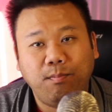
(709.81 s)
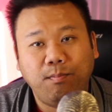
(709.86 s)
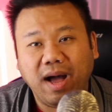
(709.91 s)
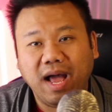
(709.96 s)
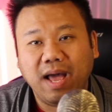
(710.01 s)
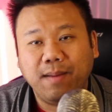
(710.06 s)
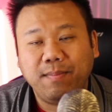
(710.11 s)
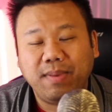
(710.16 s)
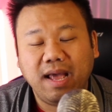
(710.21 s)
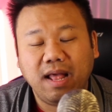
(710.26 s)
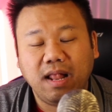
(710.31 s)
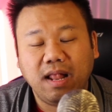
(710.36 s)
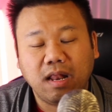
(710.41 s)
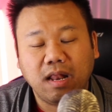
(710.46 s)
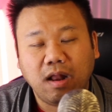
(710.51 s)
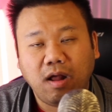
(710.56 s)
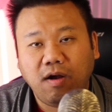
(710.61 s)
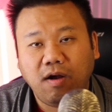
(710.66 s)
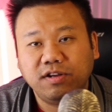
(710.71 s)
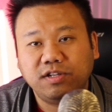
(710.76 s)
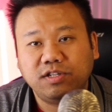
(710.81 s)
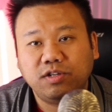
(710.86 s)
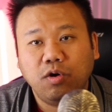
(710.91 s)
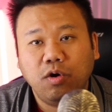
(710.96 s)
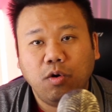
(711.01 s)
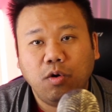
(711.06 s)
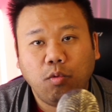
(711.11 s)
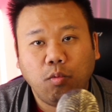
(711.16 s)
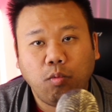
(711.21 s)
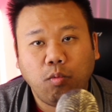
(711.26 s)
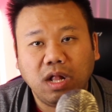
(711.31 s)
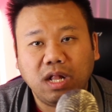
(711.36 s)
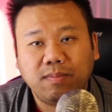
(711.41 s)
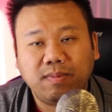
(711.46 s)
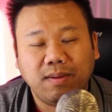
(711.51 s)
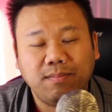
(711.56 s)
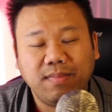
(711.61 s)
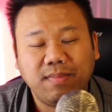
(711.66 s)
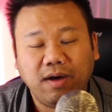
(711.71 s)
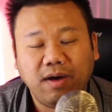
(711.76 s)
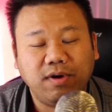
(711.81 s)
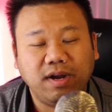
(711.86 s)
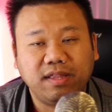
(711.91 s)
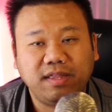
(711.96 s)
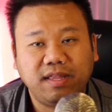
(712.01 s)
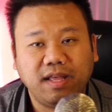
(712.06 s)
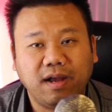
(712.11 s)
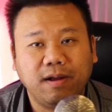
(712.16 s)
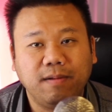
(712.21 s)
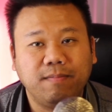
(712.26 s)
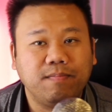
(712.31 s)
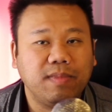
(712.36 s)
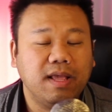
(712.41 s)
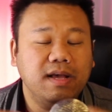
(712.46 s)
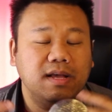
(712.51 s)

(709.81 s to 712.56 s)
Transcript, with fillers: buy up a large wallop amount right there.